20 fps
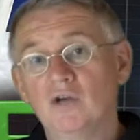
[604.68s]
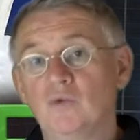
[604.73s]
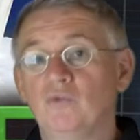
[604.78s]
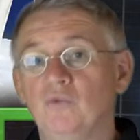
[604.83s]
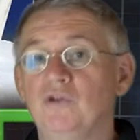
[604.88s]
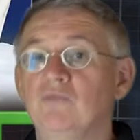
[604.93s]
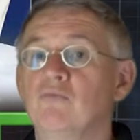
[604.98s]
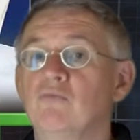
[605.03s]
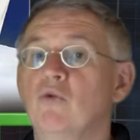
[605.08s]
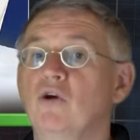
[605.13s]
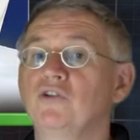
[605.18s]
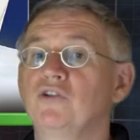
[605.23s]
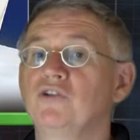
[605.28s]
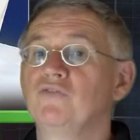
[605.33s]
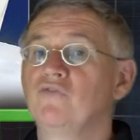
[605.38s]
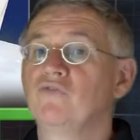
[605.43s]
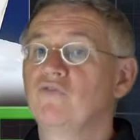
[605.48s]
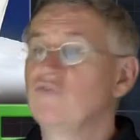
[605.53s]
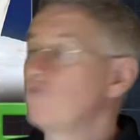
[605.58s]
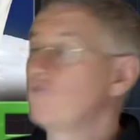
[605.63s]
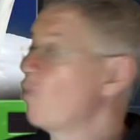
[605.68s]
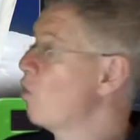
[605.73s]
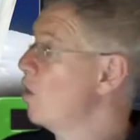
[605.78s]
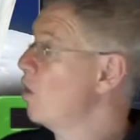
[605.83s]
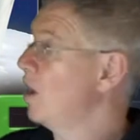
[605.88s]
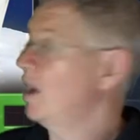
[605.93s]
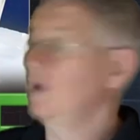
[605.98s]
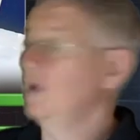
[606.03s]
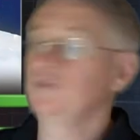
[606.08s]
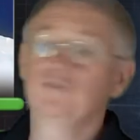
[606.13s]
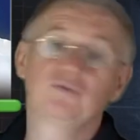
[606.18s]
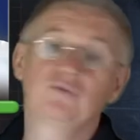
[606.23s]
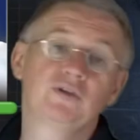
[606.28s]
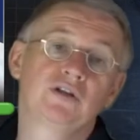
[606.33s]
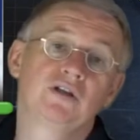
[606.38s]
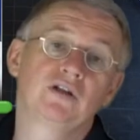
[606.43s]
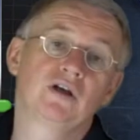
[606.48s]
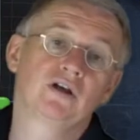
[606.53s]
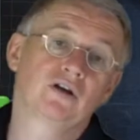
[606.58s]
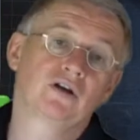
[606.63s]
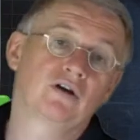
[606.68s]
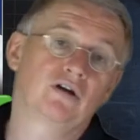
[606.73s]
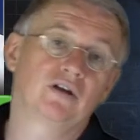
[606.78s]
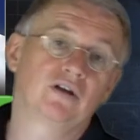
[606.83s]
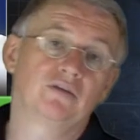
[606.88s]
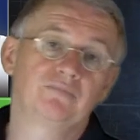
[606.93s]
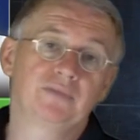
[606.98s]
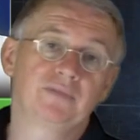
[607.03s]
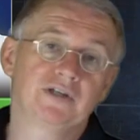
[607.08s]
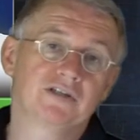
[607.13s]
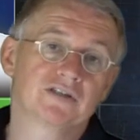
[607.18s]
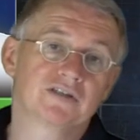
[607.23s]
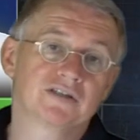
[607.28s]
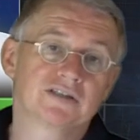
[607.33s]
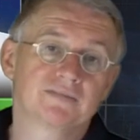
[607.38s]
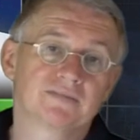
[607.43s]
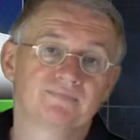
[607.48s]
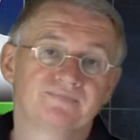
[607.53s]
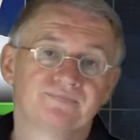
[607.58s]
with more than 400 color pictures.